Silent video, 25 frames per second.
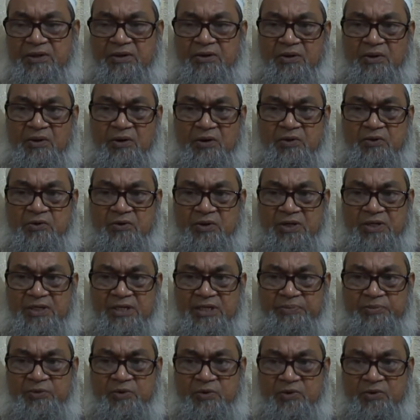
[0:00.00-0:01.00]
auto or
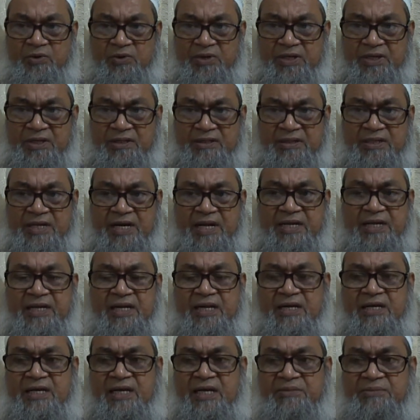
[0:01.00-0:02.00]
8th
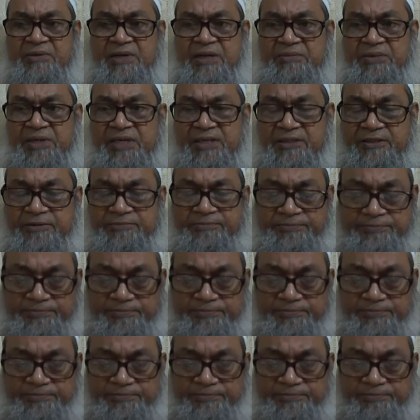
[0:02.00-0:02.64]
cranial nerve damage,